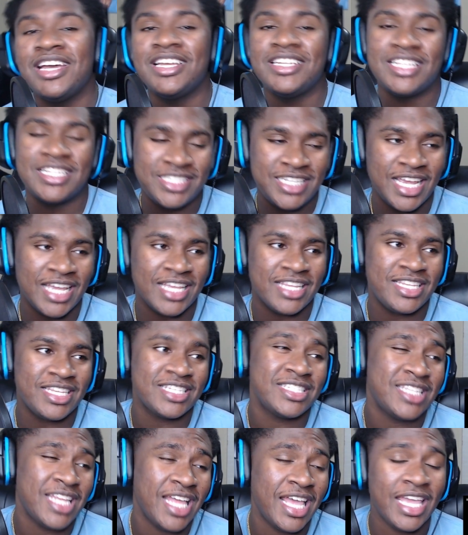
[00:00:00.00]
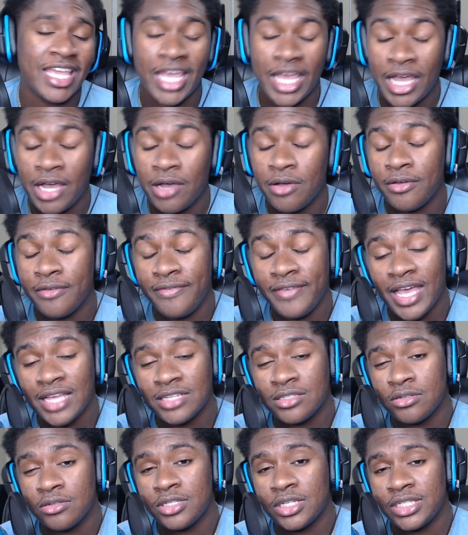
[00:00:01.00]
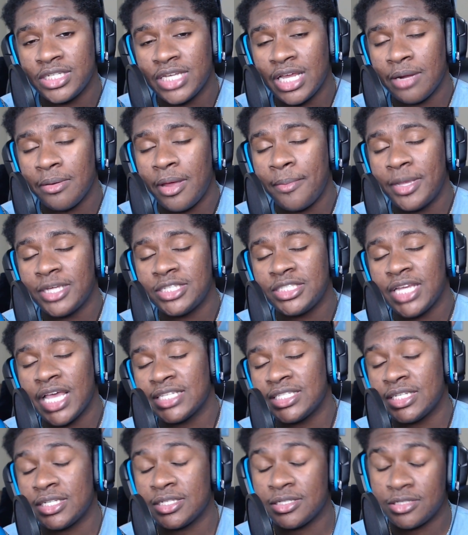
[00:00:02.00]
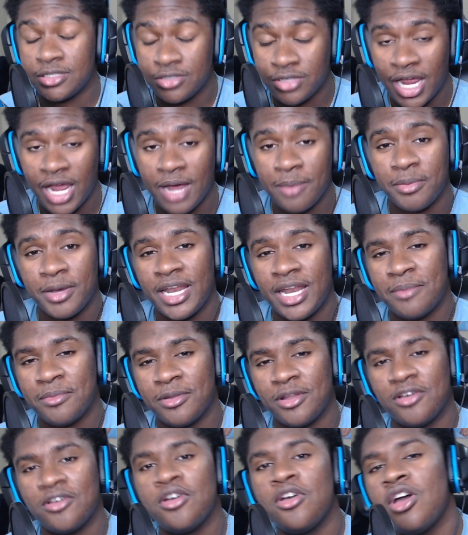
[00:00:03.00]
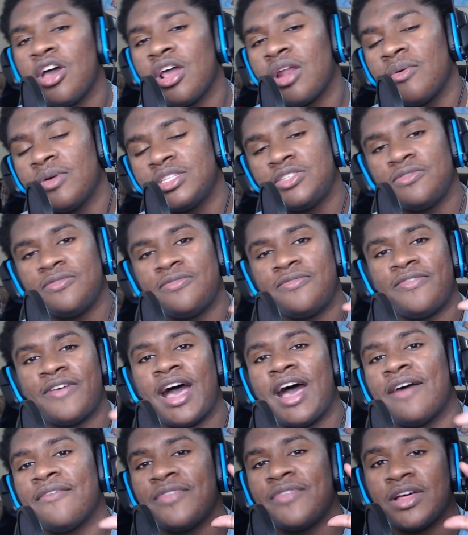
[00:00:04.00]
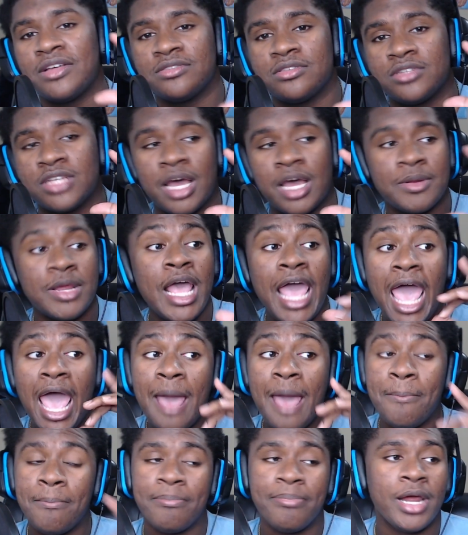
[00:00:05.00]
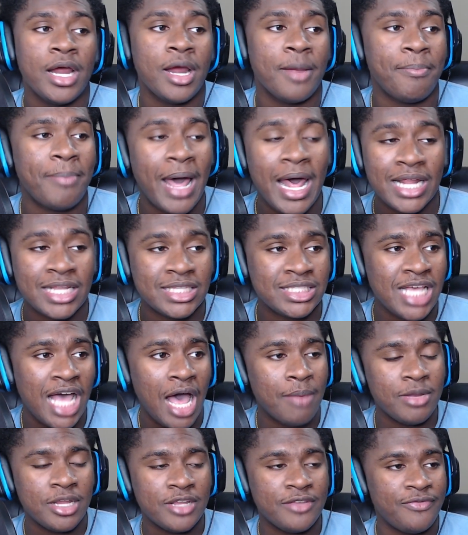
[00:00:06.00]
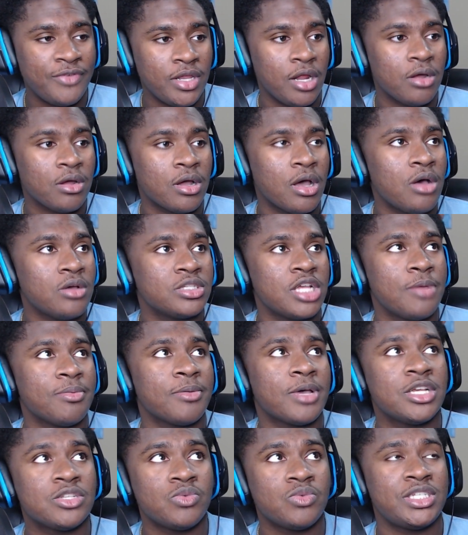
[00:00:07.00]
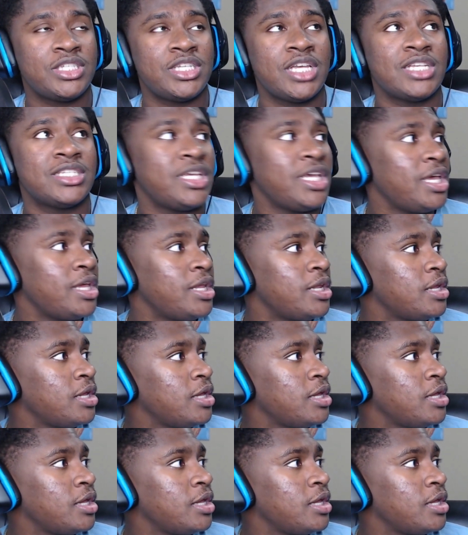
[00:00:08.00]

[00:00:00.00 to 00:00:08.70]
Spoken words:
to check this thing out. If you guys are new to the channel, man, make sure you guys hit the subscribe button down below on the way to 5,000 subscribers. And, bro, by the time this video goes up, because we just hit